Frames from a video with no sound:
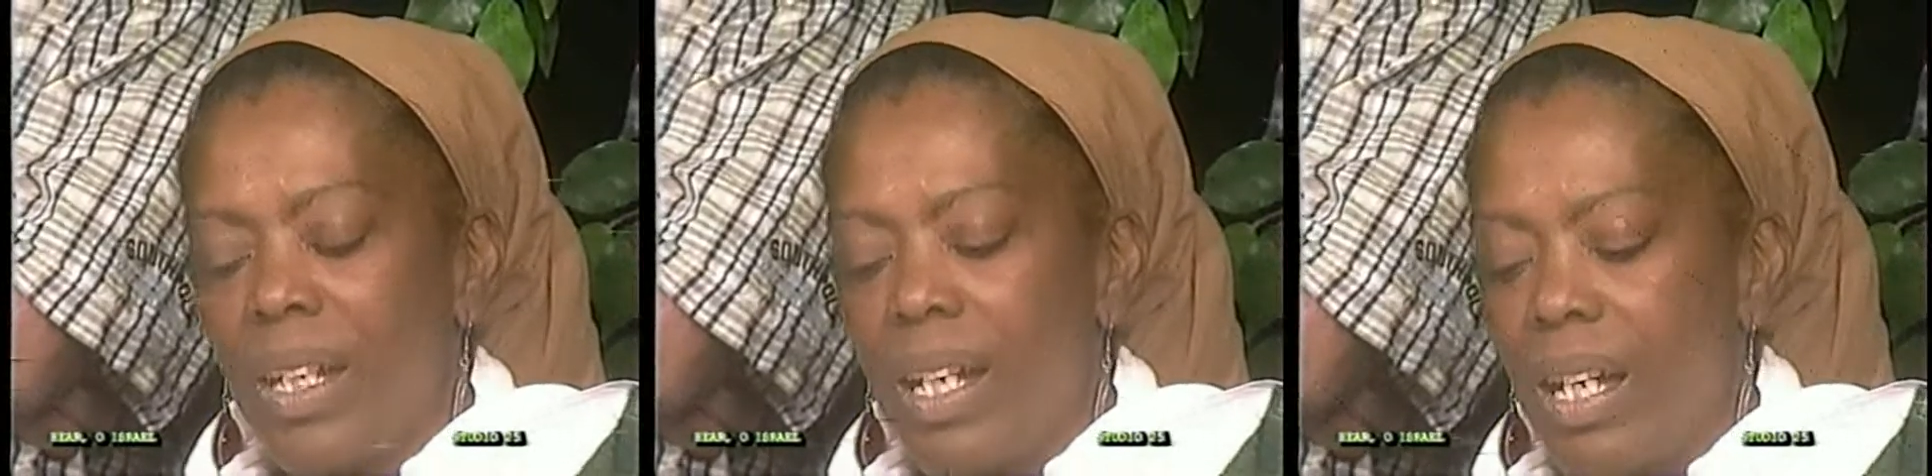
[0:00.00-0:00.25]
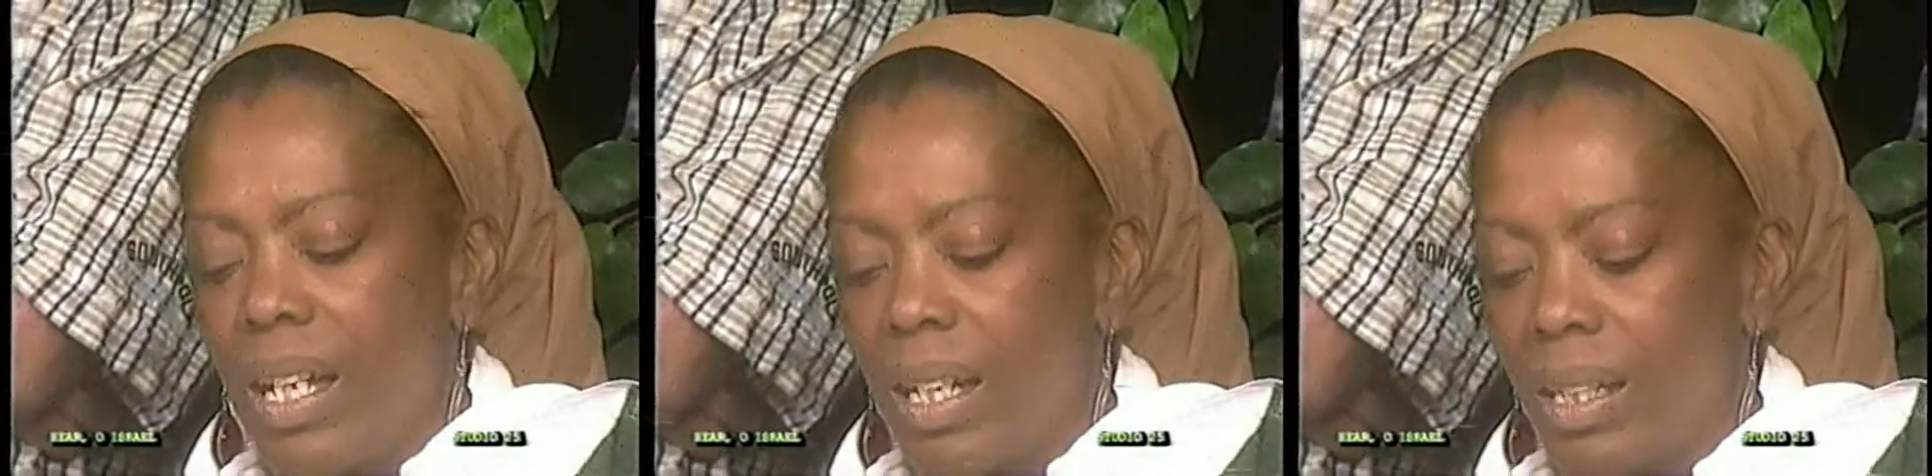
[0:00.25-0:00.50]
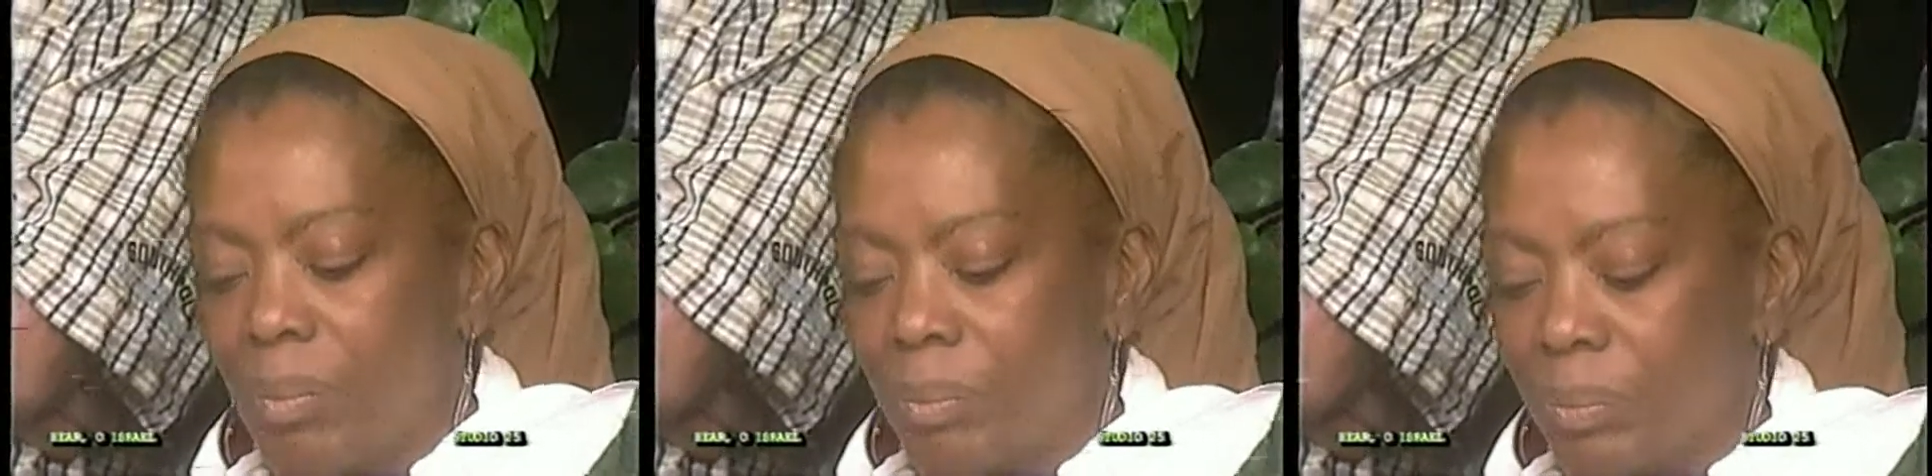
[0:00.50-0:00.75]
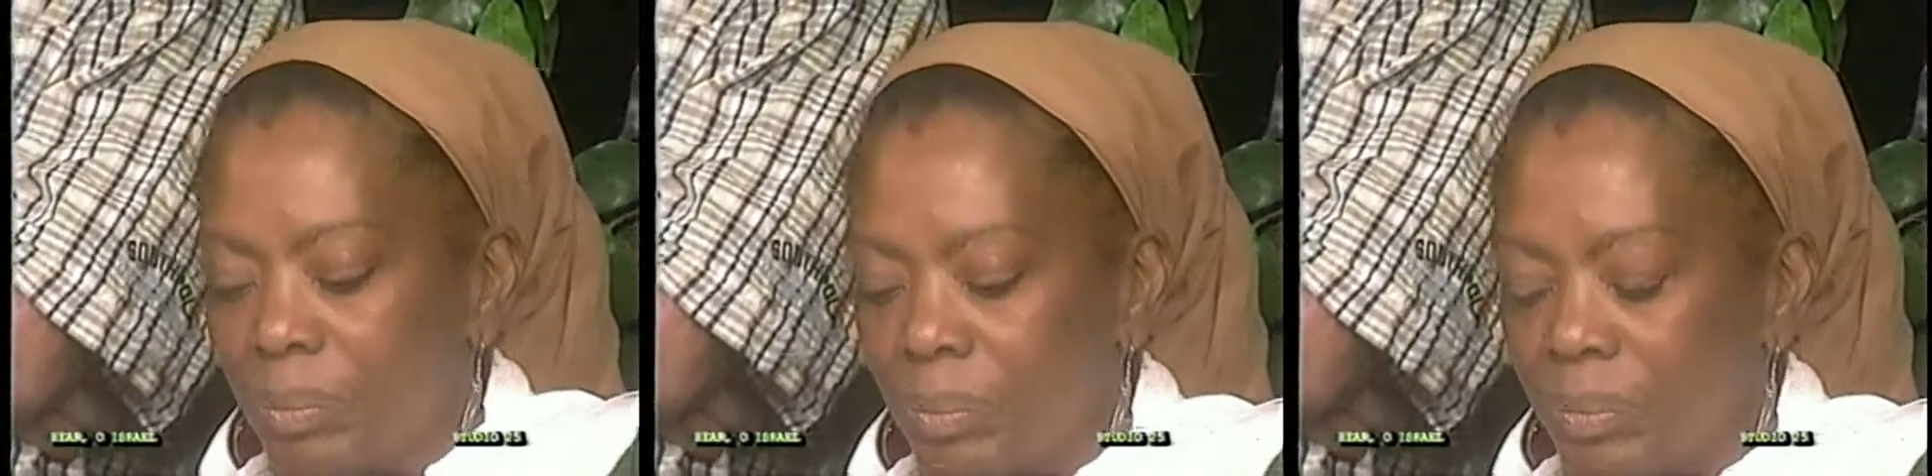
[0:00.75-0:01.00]

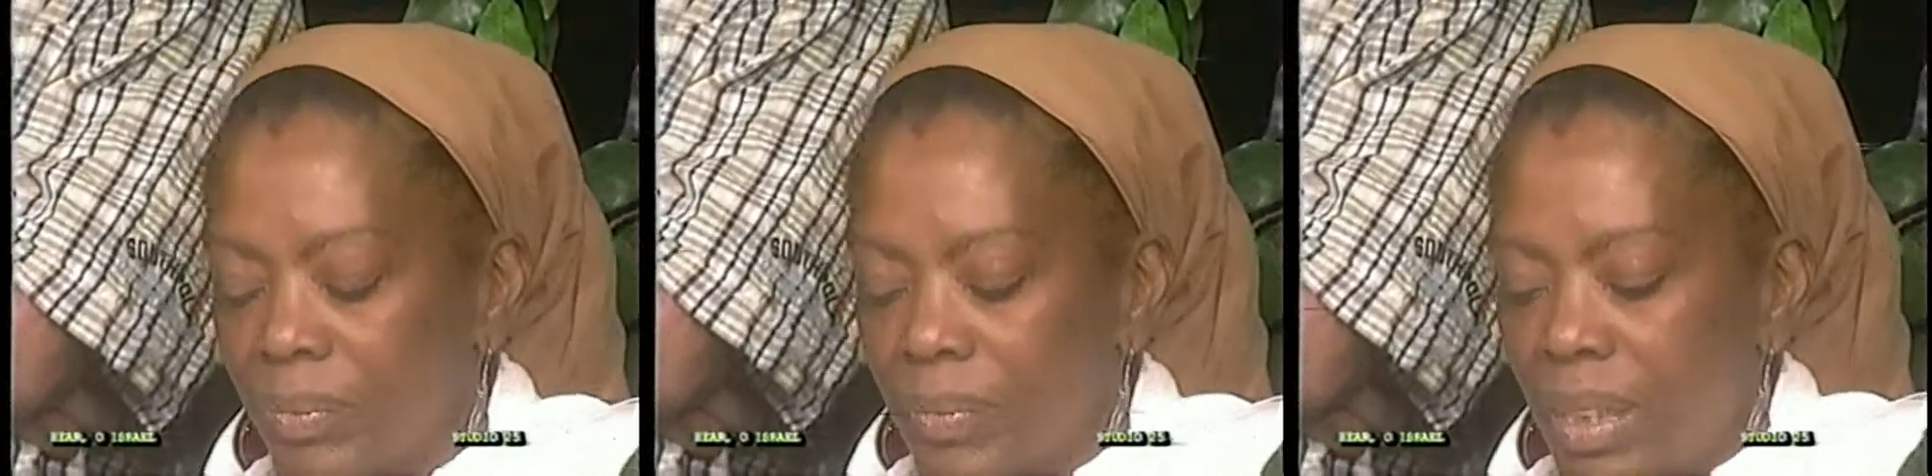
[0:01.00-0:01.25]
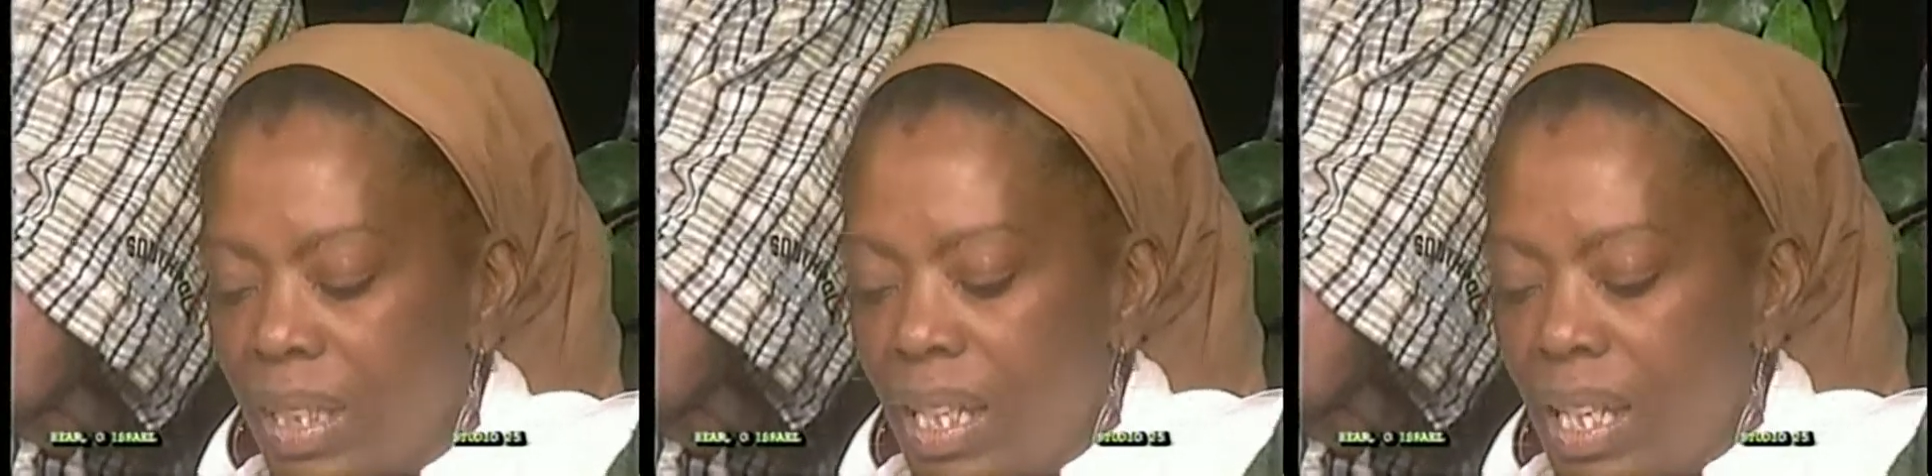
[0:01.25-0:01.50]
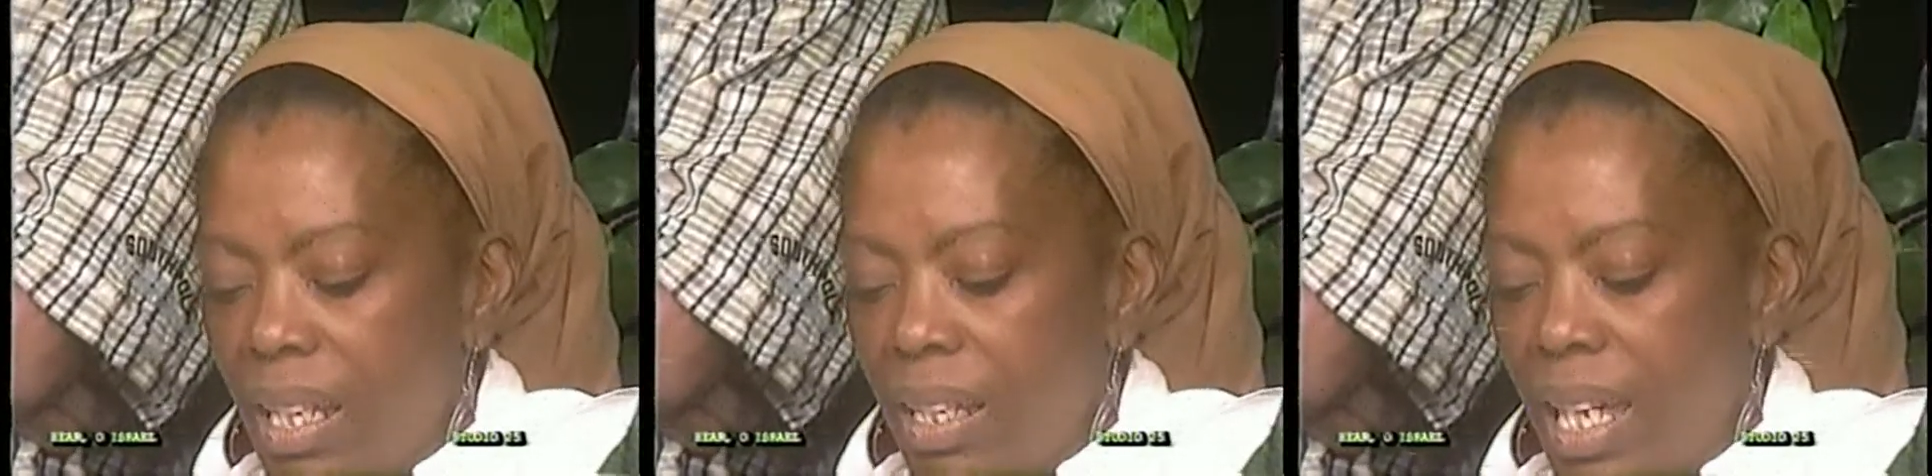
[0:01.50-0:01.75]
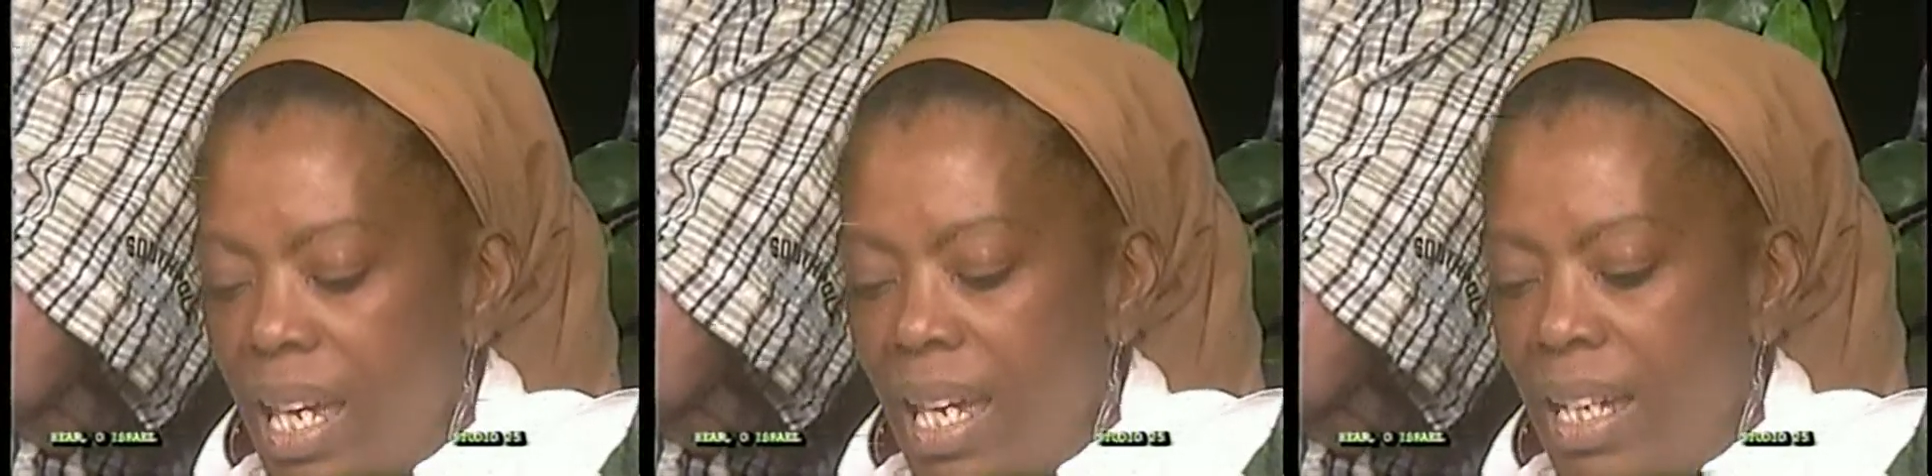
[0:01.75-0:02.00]
um,
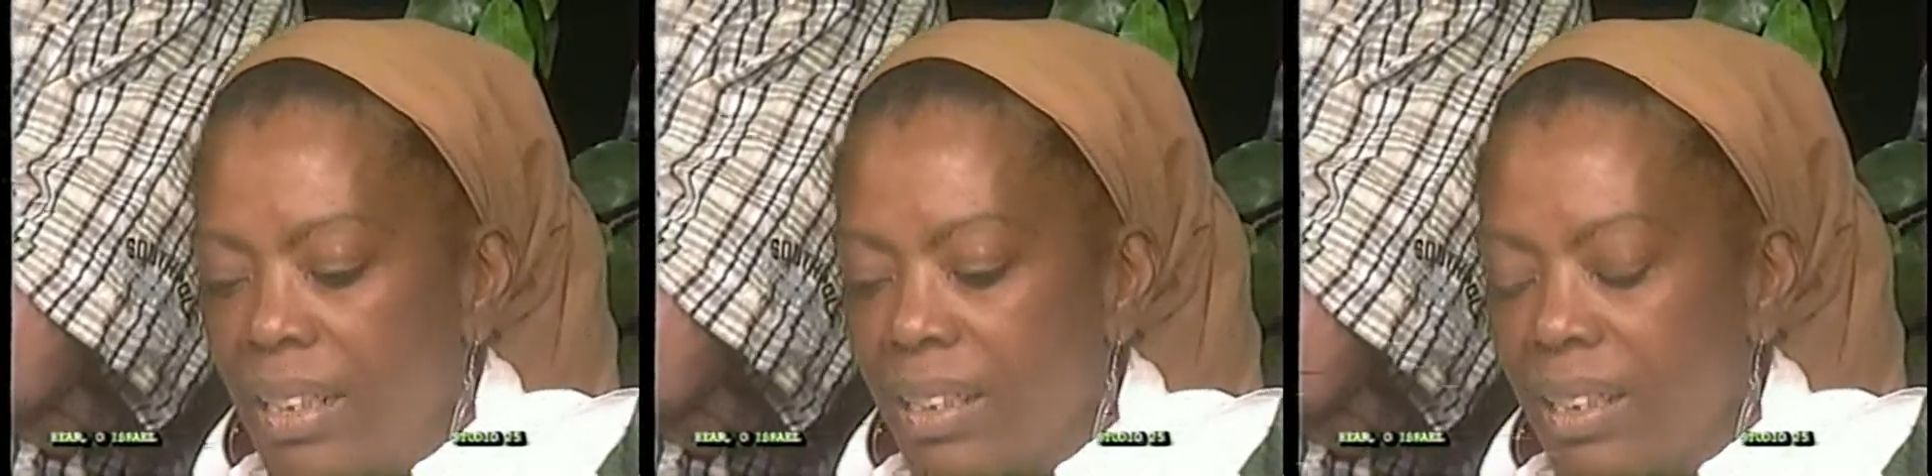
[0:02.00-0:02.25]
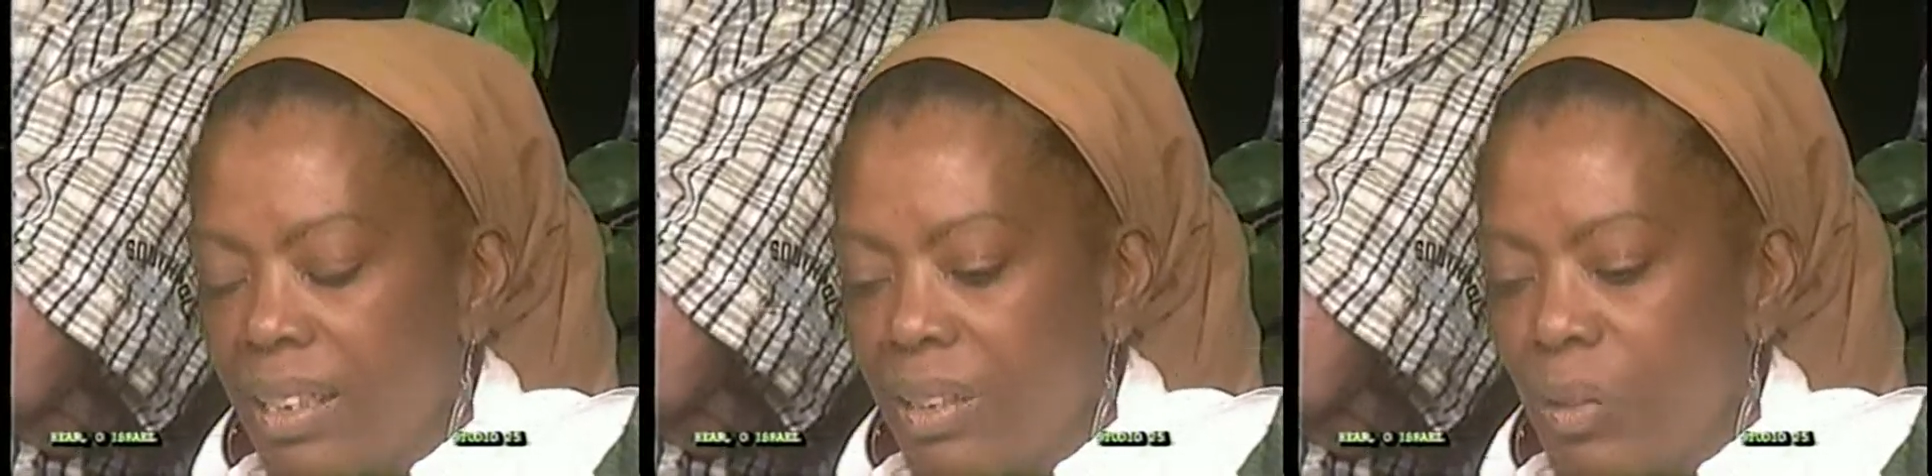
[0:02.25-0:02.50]
that